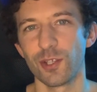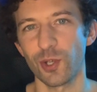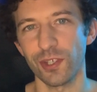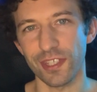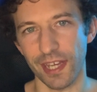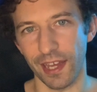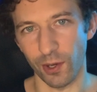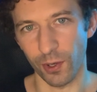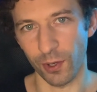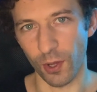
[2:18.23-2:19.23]
So in a
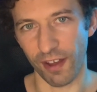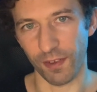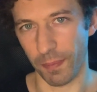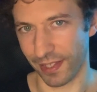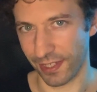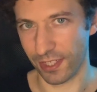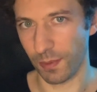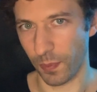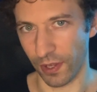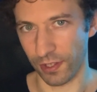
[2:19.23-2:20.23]
DAO, you have
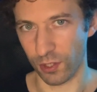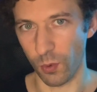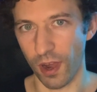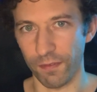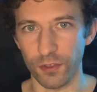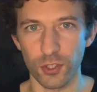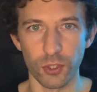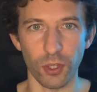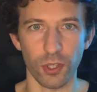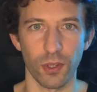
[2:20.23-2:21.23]
participants who have
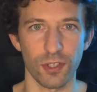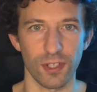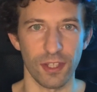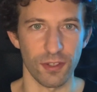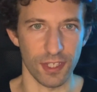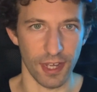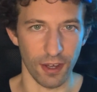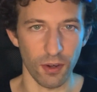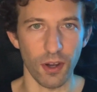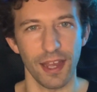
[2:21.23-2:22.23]
tokens in a
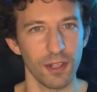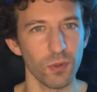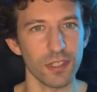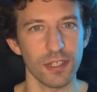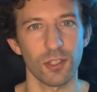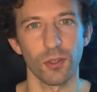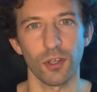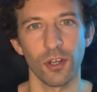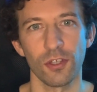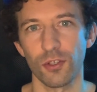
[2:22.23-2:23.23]
DAO, and with this
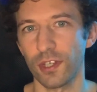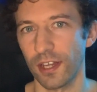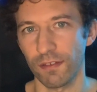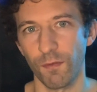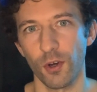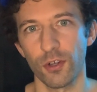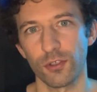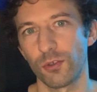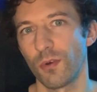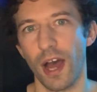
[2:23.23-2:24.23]
token, you can
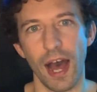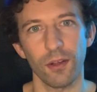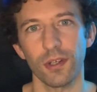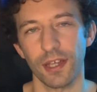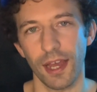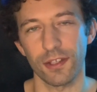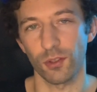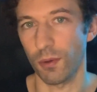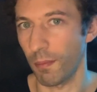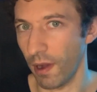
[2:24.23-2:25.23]
vote to
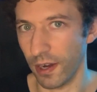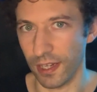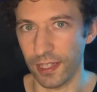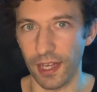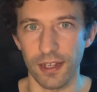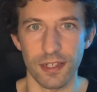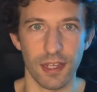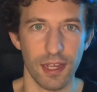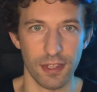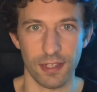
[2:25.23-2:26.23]
allocate the money that
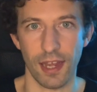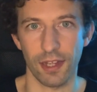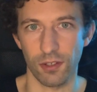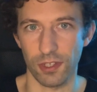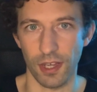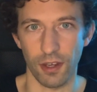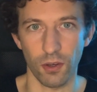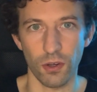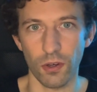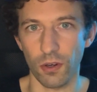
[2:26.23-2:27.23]
is inside the DAO,
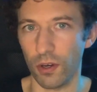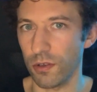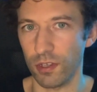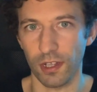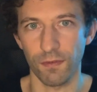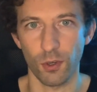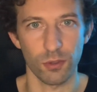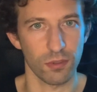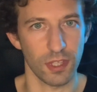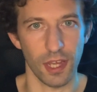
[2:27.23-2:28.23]
or you can
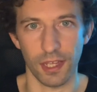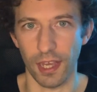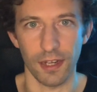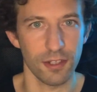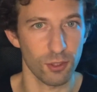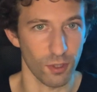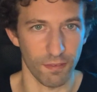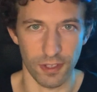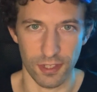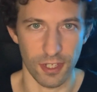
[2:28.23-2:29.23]
vote to take any sort
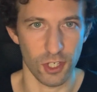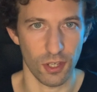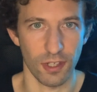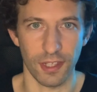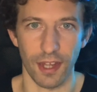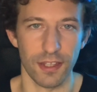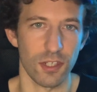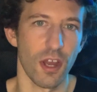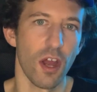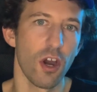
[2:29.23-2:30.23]
of decision that
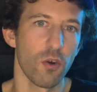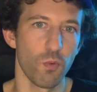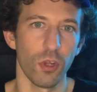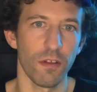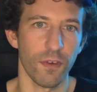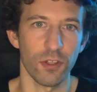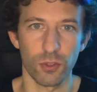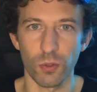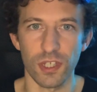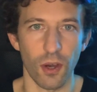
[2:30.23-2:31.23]
is
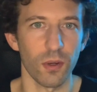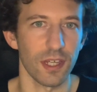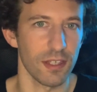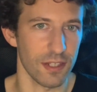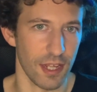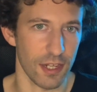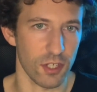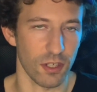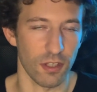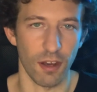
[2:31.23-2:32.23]
relevant to the
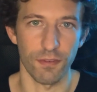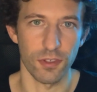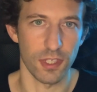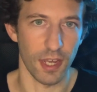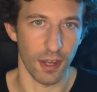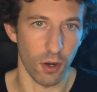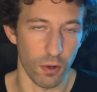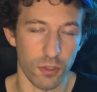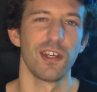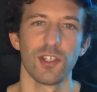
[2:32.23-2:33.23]
organization of the
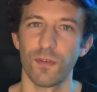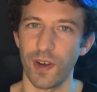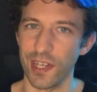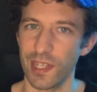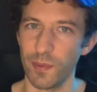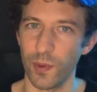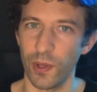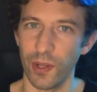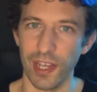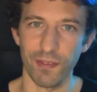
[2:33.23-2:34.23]
DAO. So for
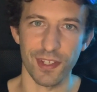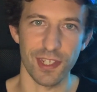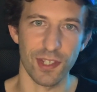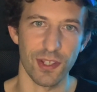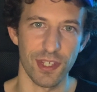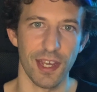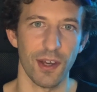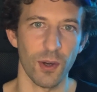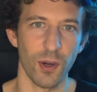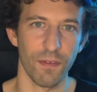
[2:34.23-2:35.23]
example, if this is a
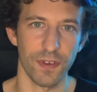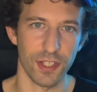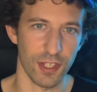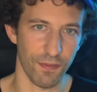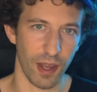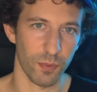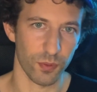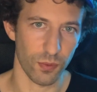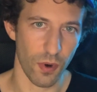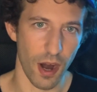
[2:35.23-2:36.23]
DAO of a DeFi
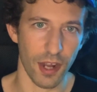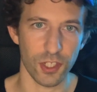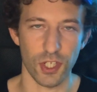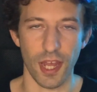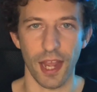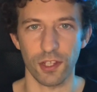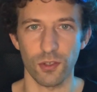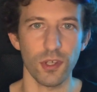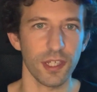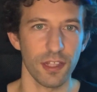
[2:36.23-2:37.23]
project,
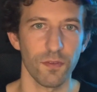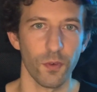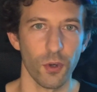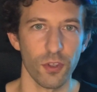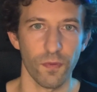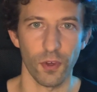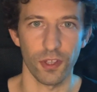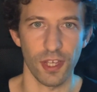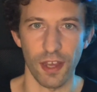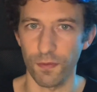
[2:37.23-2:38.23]
you can vote
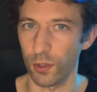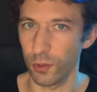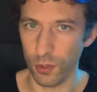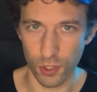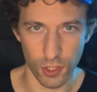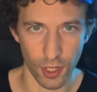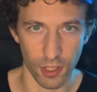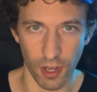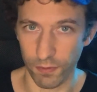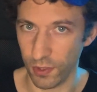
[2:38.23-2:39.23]
for the
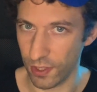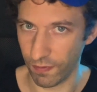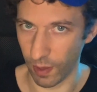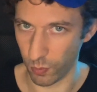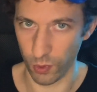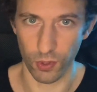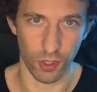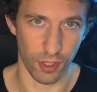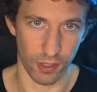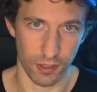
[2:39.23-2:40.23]
evolution of the DeFi
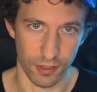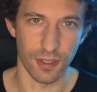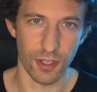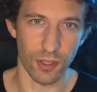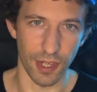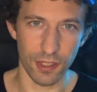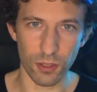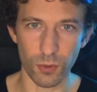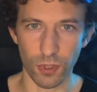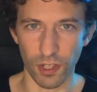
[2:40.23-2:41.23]
protocol. So in
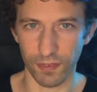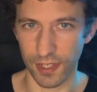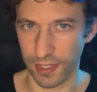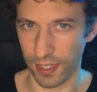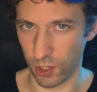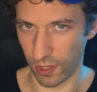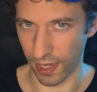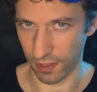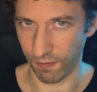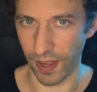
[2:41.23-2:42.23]
the role of
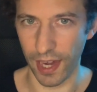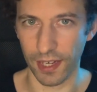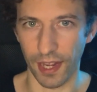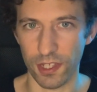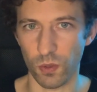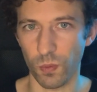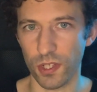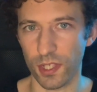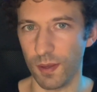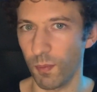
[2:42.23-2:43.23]
decentralized finance, we
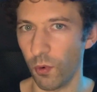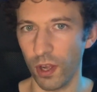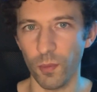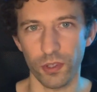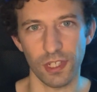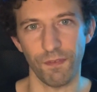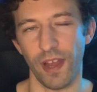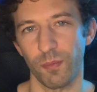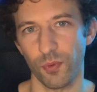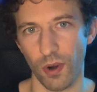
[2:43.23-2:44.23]
see more and more
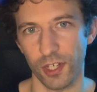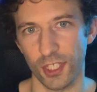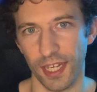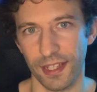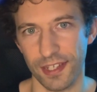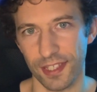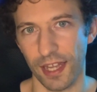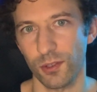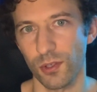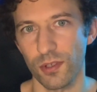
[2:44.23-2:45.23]
DeFi projects that
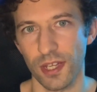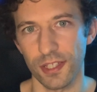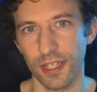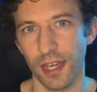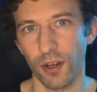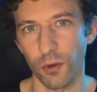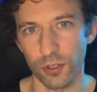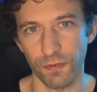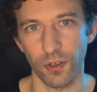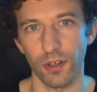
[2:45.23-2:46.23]
start to use
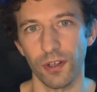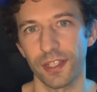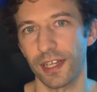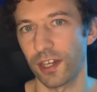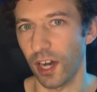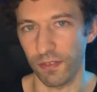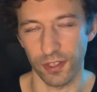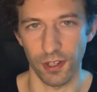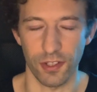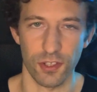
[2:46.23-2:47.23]
DAOs for the
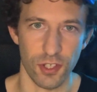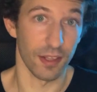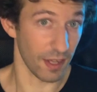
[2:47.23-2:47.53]
governance.